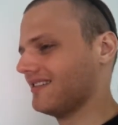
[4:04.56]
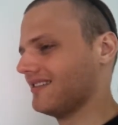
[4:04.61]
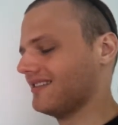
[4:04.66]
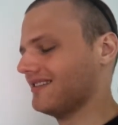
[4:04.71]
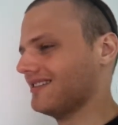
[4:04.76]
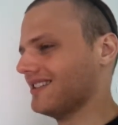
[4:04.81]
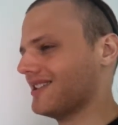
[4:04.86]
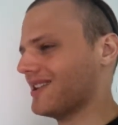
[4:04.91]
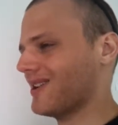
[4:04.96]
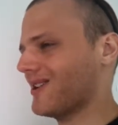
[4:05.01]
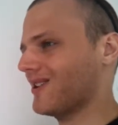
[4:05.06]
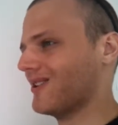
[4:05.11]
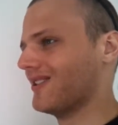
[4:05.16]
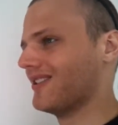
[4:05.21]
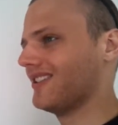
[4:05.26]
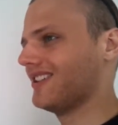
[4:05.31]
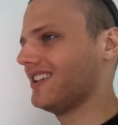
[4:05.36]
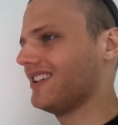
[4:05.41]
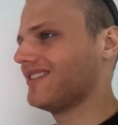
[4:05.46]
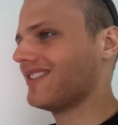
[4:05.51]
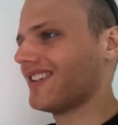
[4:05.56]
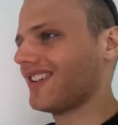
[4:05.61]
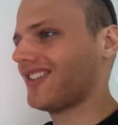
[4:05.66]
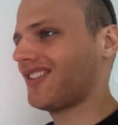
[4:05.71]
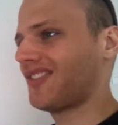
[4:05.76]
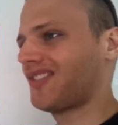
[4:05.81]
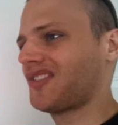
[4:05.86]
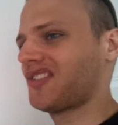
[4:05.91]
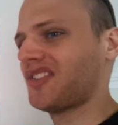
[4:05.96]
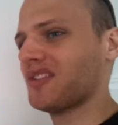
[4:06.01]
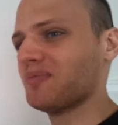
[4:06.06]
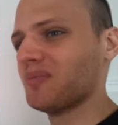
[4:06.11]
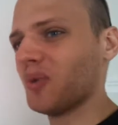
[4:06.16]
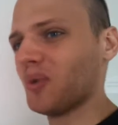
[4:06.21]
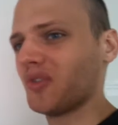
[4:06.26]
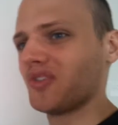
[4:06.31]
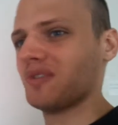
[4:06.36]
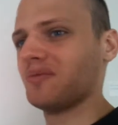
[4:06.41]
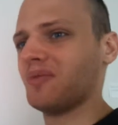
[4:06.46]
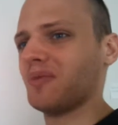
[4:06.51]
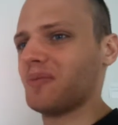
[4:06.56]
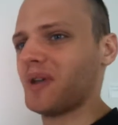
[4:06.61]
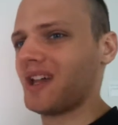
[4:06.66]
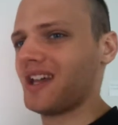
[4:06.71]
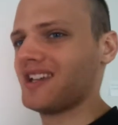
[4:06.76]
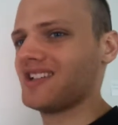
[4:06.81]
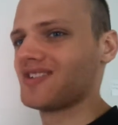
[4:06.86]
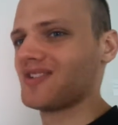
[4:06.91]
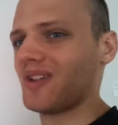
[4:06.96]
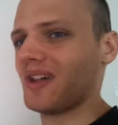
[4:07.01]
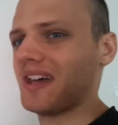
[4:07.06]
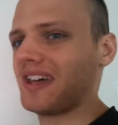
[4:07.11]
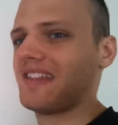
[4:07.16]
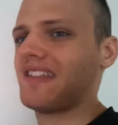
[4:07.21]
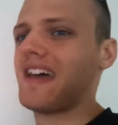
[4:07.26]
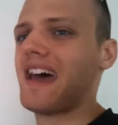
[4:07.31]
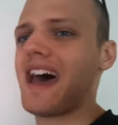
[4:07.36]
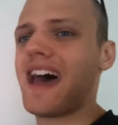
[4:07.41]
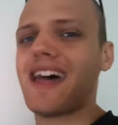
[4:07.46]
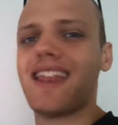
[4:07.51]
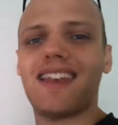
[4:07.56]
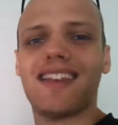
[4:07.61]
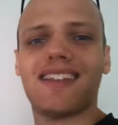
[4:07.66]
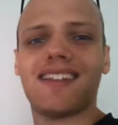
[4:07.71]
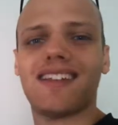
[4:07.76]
even a simple page like that,